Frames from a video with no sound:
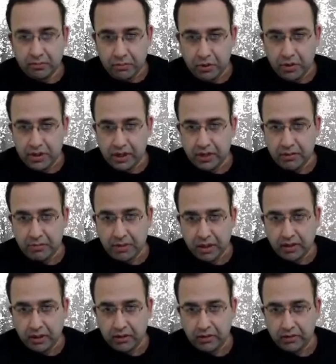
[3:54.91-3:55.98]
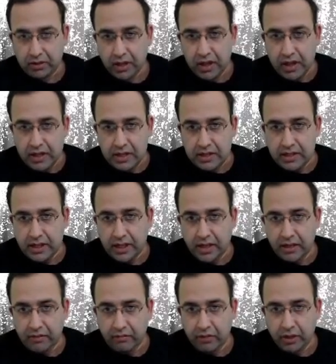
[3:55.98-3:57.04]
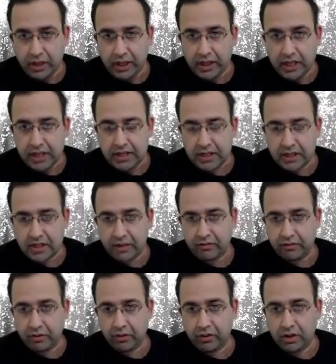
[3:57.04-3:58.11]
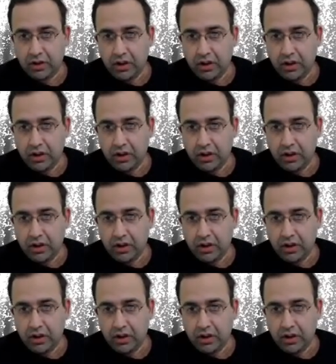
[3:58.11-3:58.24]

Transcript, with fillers: Monocytic markers C D fourteen and sixty-four,